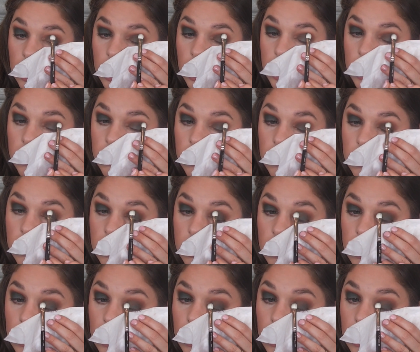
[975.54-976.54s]

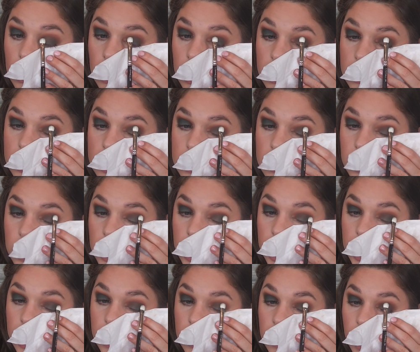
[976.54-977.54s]
it's just
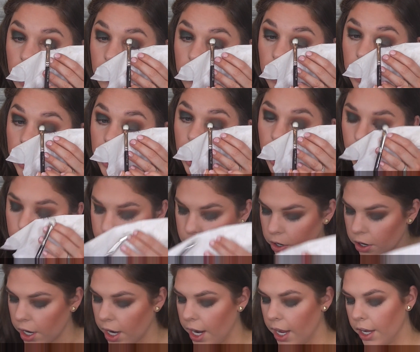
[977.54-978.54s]
really, that really helped
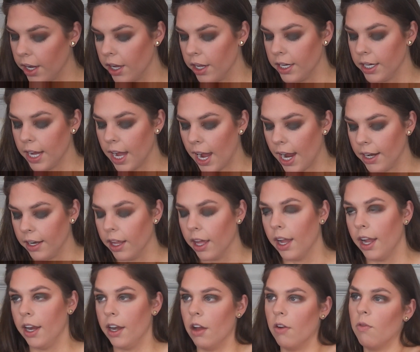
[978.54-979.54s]
create a good
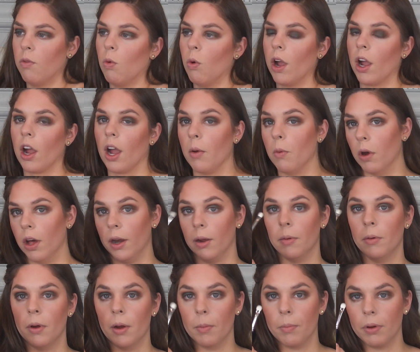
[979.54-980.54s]
guideline of where I want
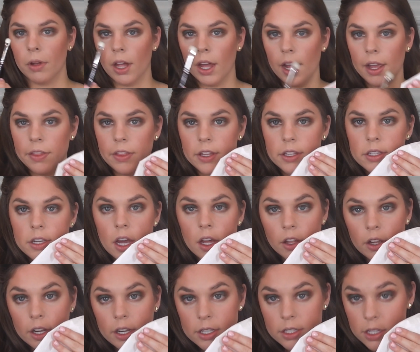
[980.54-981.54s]
to apply this
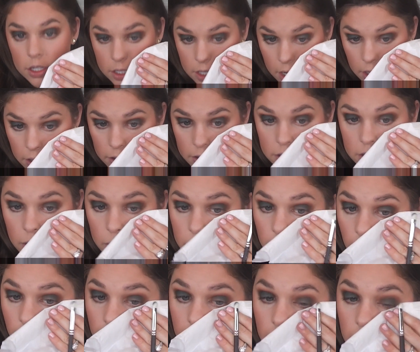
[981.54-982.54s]
color, because this color is so
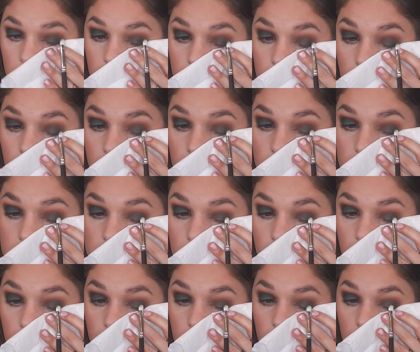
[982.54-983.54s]
dark and intense,
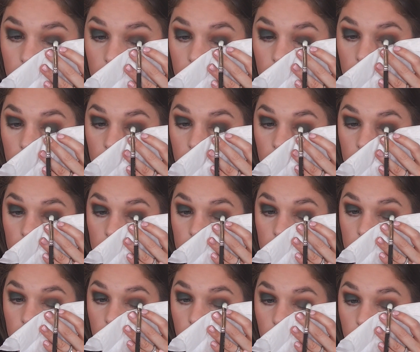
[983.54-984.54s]
and
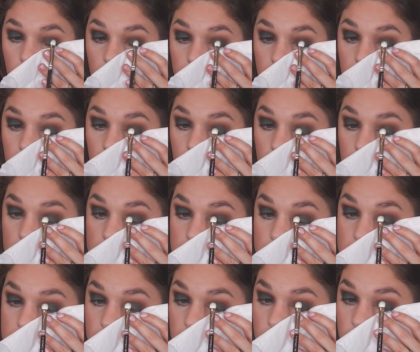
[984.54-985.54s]
you know, if this
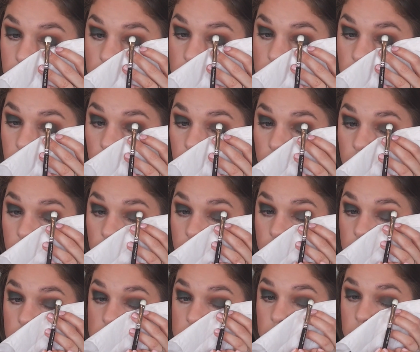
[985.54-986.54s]
gets out of control, it can
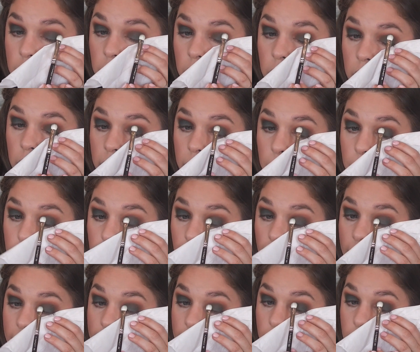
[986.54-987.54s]
easily look like a
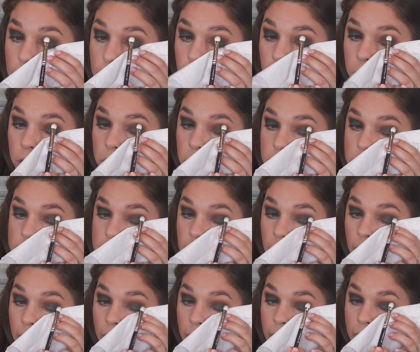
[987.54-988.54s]
black bruised
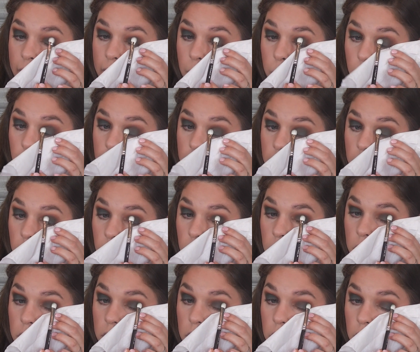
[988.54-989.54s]
eye, and we don't
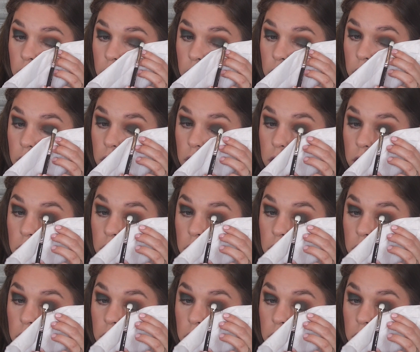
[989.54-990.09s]
want that.